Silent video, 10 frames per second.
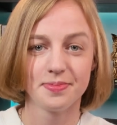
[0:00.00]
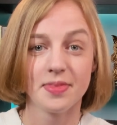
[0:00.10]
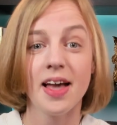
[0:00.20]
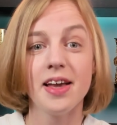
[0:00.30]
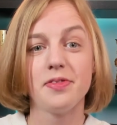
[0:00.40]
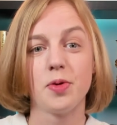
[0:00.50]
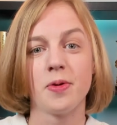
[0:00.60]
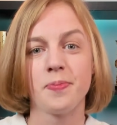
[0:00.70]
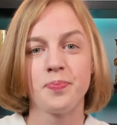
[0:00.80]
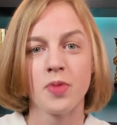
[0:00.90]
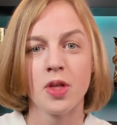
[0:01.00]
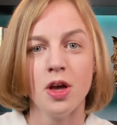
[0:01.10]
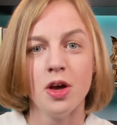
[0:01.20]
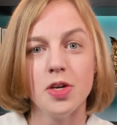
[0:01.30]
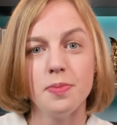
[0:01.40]
Hey everyone.
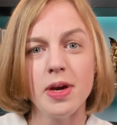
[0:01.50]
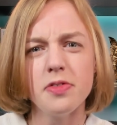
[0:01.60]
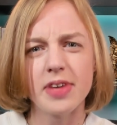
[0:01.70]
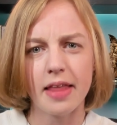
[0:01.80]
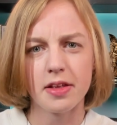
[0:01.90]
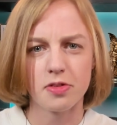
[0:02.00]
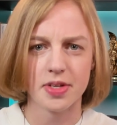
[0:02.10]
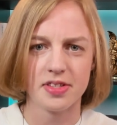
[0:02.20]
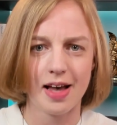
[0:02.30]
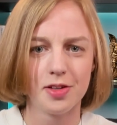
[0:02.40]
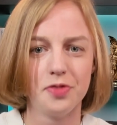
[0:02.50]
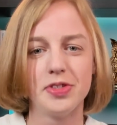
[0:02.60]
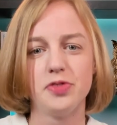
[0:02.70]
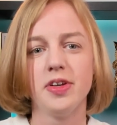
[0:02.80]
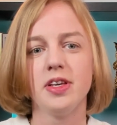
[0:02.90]
You may have gathered from the title of
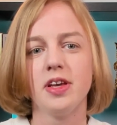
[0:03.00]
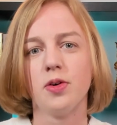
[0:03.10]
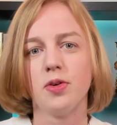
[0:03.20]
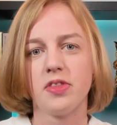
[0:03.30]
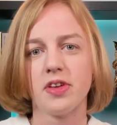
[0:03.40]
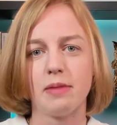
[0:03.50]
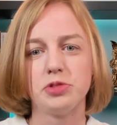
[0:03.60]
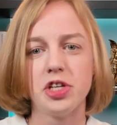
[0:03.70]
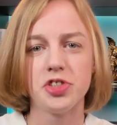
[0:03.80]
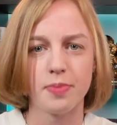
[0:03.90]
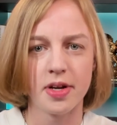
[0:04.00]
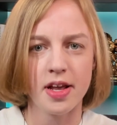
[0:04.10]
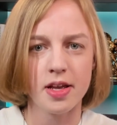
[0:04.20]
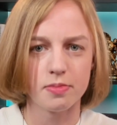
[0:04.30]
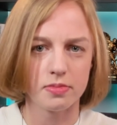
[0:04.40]
this video that I'm changing my
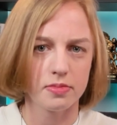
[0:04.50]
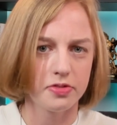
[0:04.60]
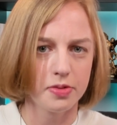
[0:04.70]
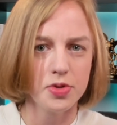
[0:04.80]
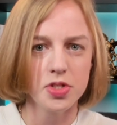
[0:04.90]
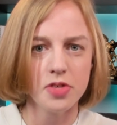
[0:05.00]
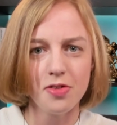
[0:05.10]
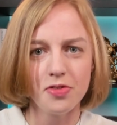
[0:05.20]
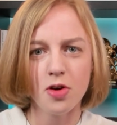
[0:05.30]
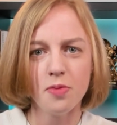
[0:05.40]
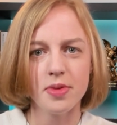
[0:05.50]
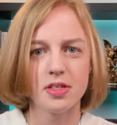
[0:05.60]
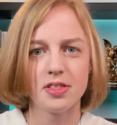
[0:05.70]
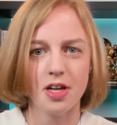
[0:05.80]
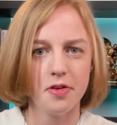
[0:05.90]
name. For most of you have known me
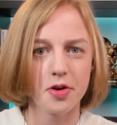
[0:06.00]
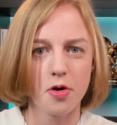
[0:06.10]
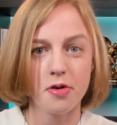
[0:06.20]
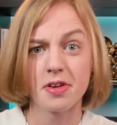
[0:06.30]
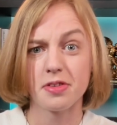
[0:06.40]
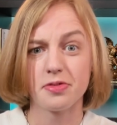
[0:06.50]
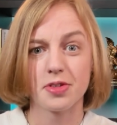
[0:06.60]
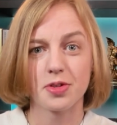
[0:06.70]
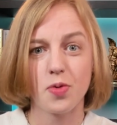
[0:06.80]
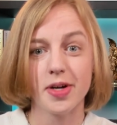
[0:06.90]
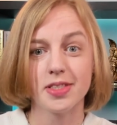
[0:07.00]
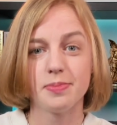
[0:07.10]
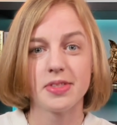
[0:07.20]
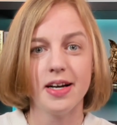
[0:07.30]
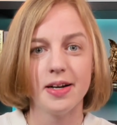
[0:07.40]
as Sarah Corriher for quite
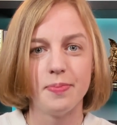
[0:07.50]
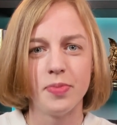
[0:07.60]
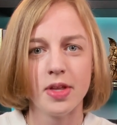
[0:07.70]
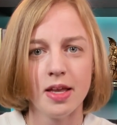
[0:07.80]
some time.